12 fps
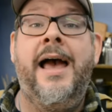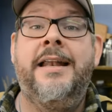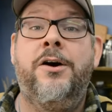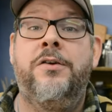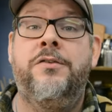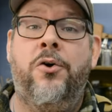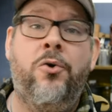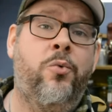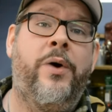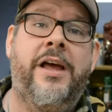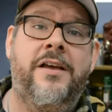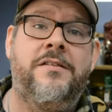And as
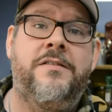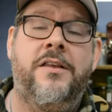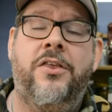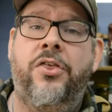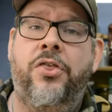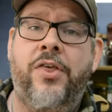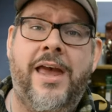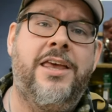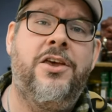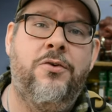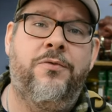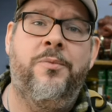always, thank
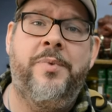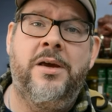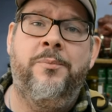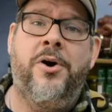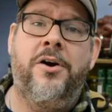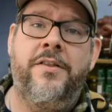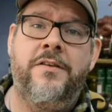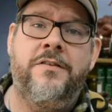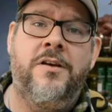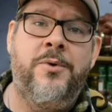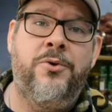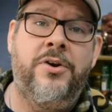you for being part of this
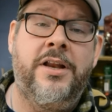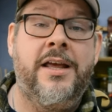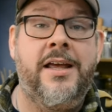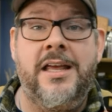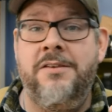community,